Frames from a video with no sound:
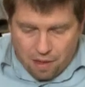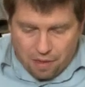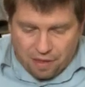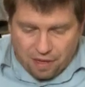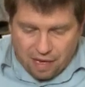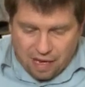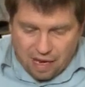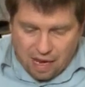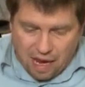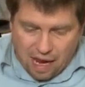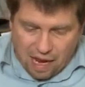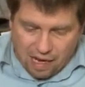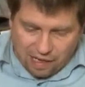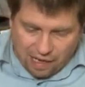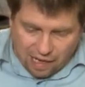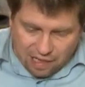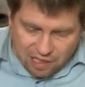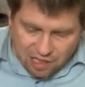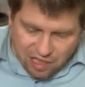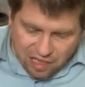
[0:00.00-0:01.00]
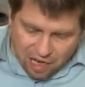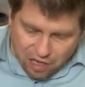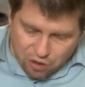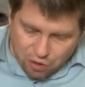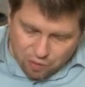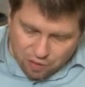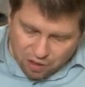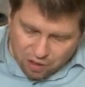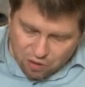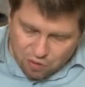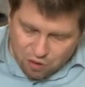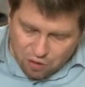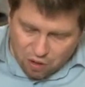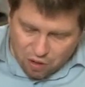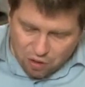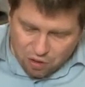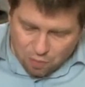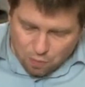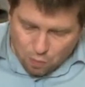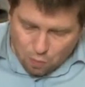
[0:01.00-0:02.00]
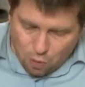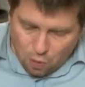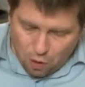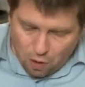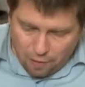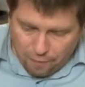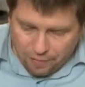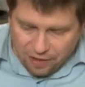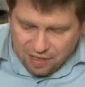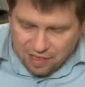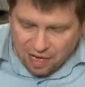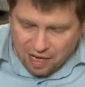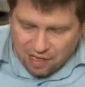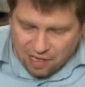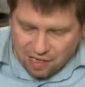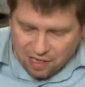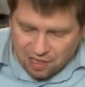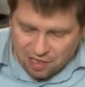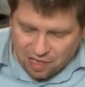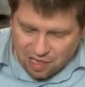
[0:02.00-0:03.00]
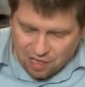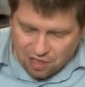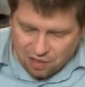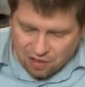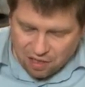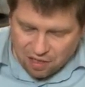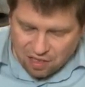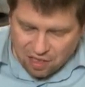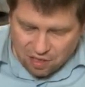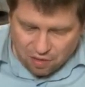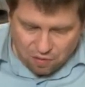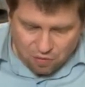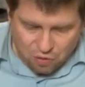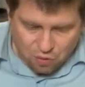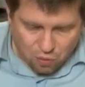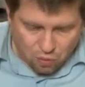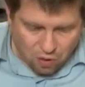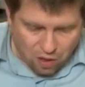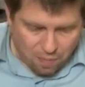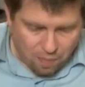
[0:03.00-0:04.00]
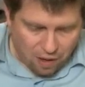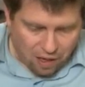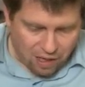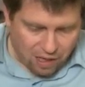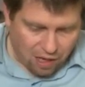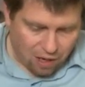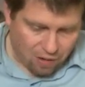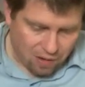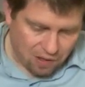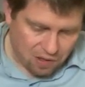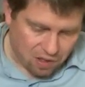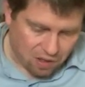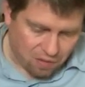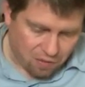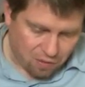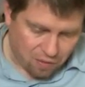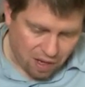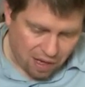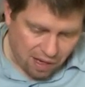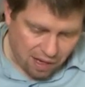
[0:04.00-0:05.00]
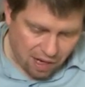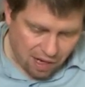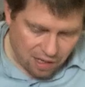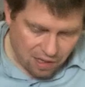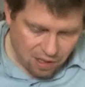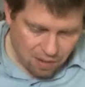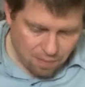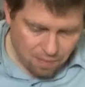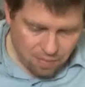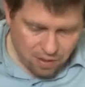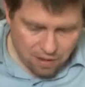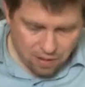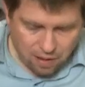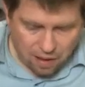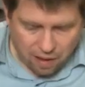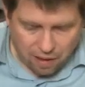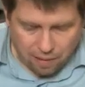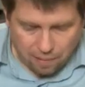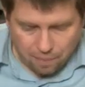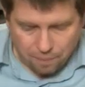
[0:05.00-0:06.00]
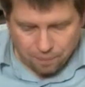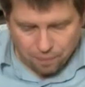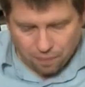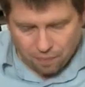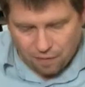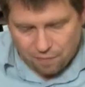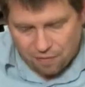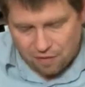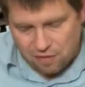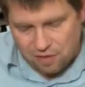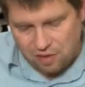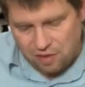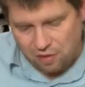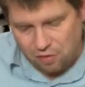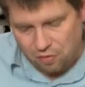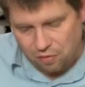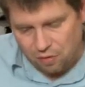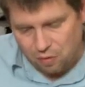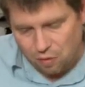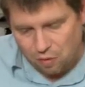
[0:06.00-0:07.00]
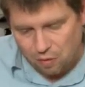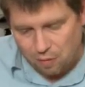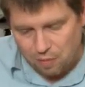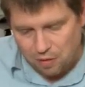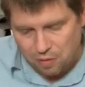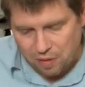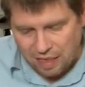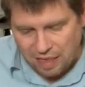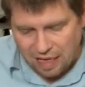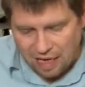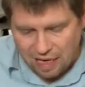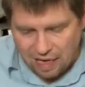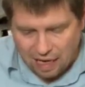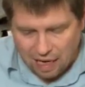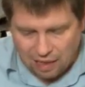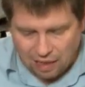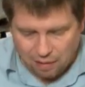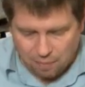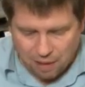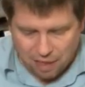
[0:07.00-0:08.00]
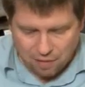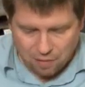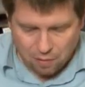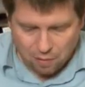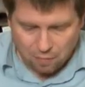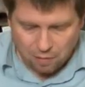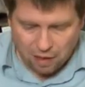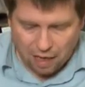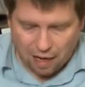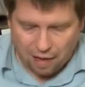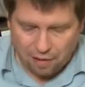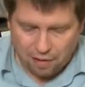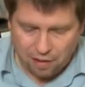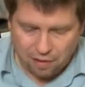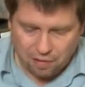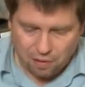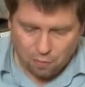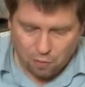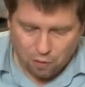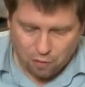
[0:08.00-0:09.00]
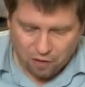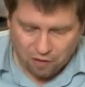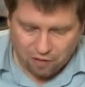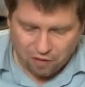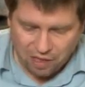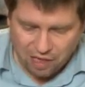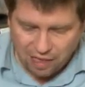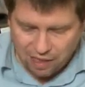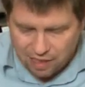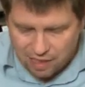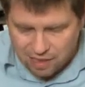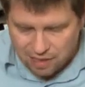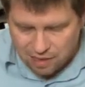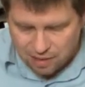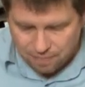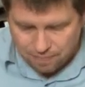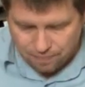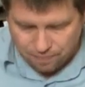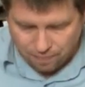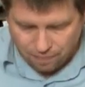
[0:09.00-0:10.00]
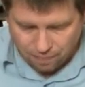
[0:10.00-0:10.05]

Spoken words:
The Iliad is set during the Trojan War, the 10-year siege of the city of Troy by a coalition of Greek kingdoms, focusing on the quarrel between King Agamemnon and the warrior Achilles,